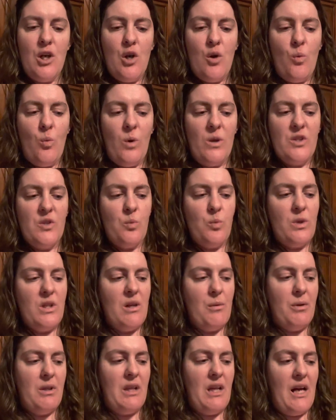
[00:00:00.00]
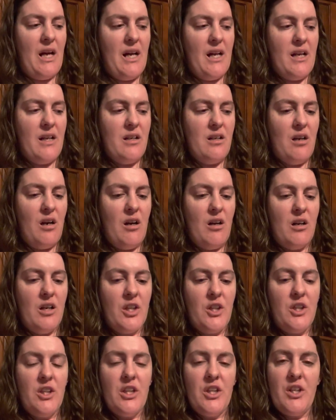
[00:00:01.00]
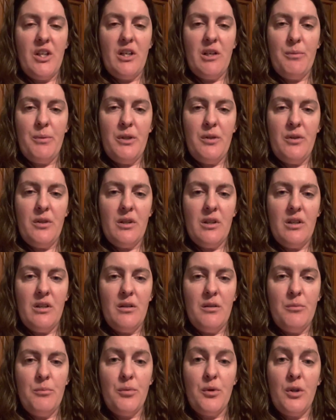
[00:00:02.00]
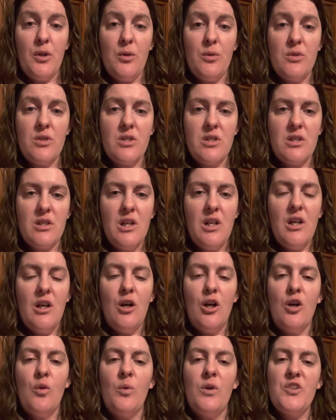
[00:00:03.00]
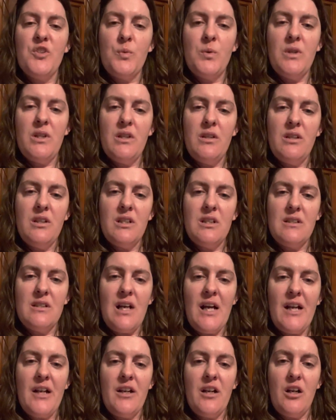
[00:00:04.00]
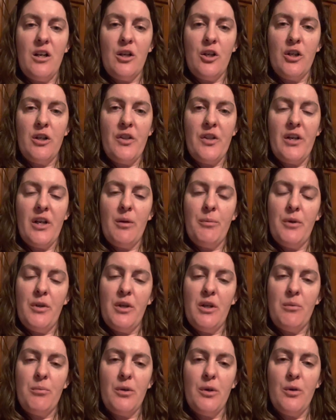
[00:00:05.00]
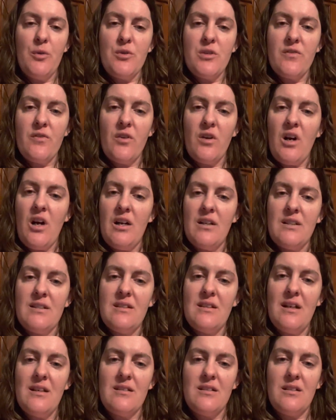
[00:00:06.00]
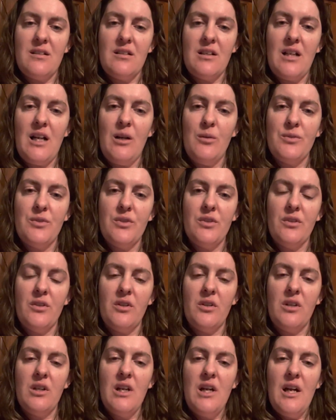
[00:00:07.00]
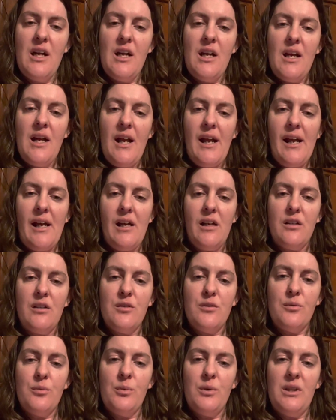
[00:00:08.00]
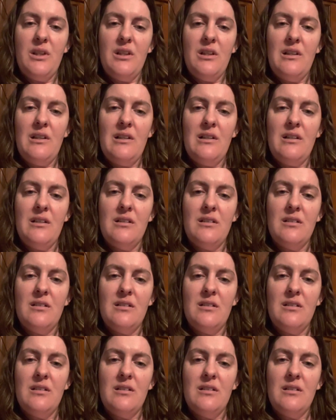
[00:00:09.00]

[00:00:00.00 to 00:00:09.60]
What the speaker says: once we apply the therapeutic approach, or once we decide a good therapeutic approach for us as a counselor, and we